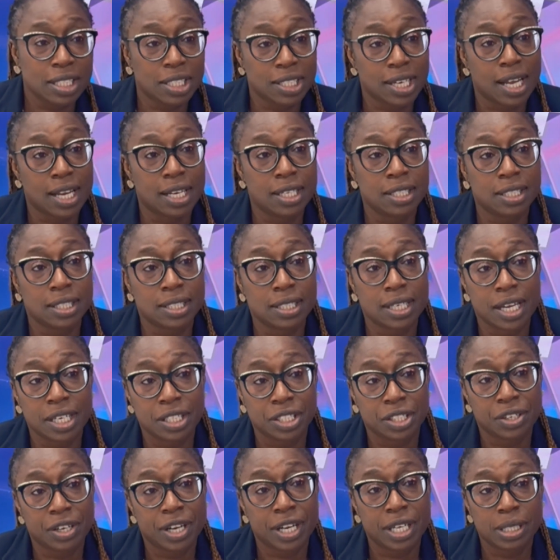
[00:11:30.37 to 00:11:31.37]
challenges,
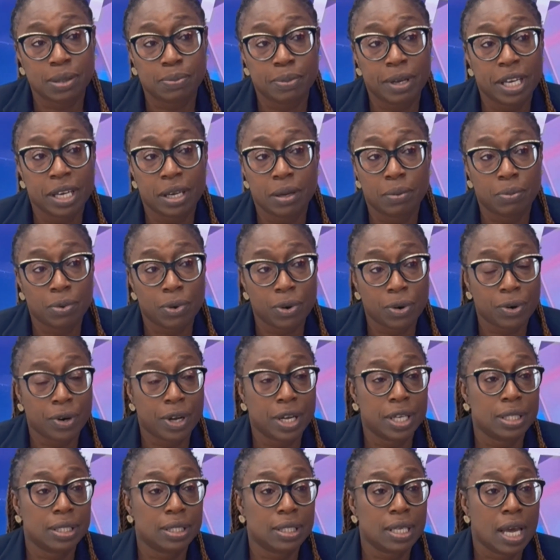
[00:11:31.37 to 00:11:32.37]
Nigeria is making
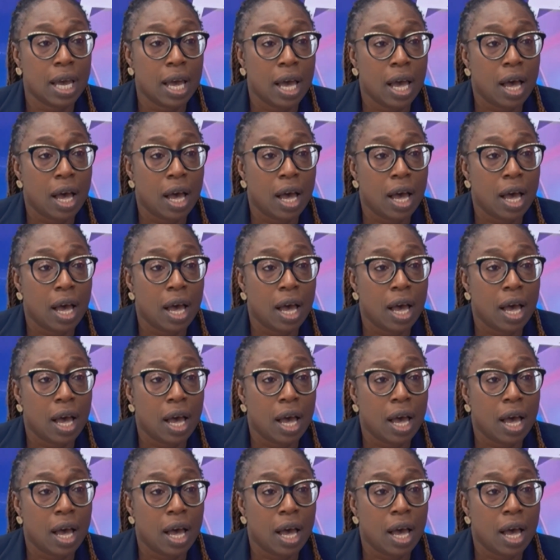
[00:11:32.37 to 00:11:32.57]
progress.